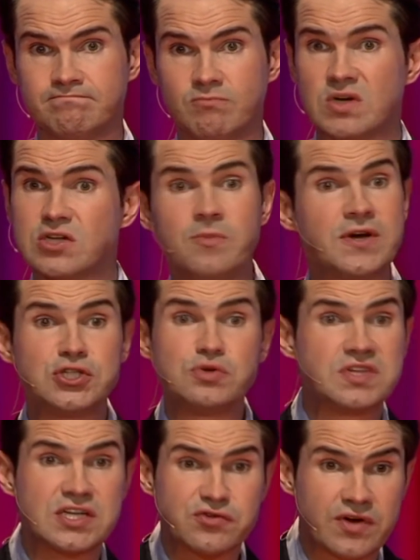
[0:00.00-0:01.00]
I don't mind you
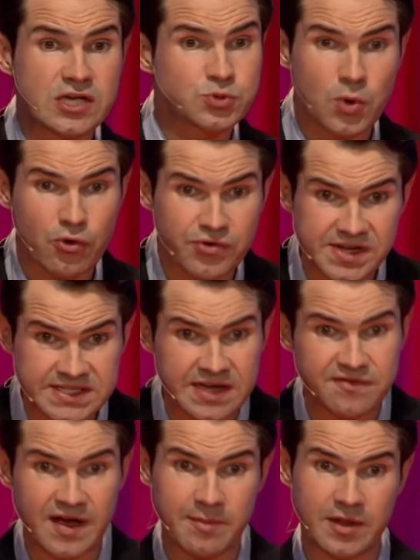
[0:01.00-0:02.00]
tittering, because we're already seeing
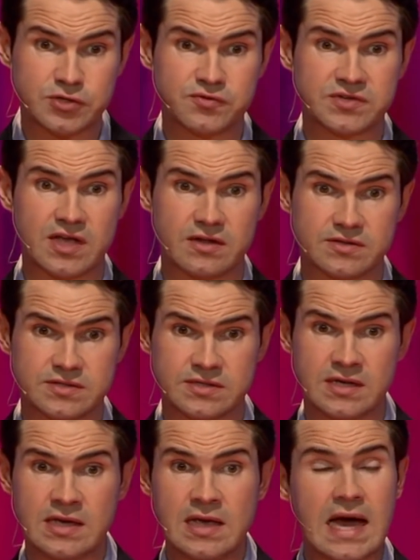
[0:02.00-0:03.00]
fabulous results.
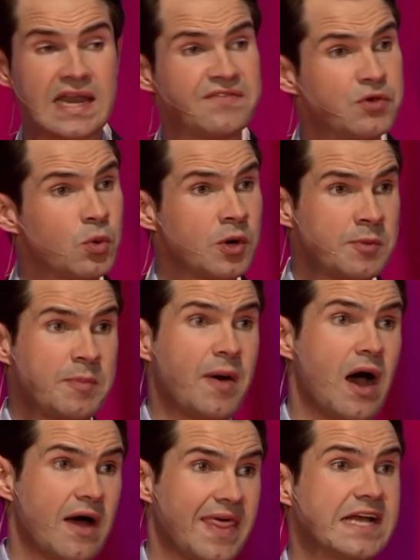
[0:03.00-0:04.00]
And if you want to be
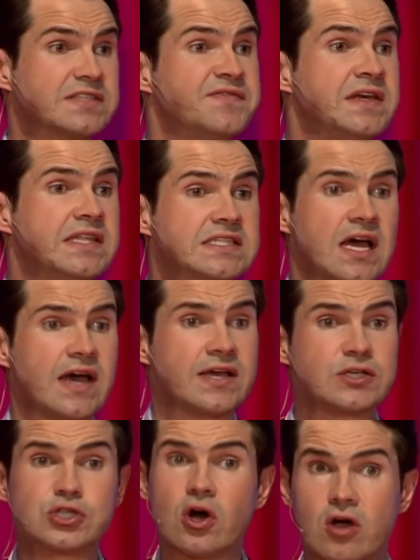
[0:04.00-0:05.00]
part of that, it's feed the
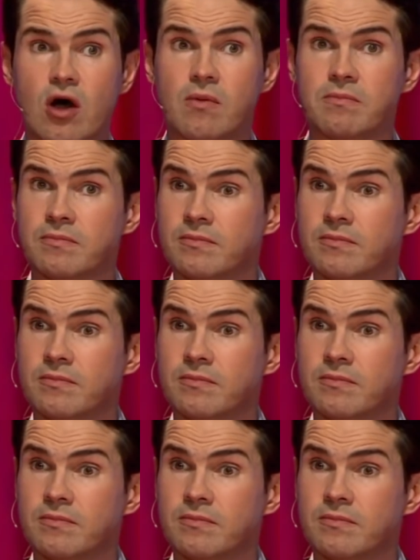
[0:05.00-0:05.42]
tigers dot com.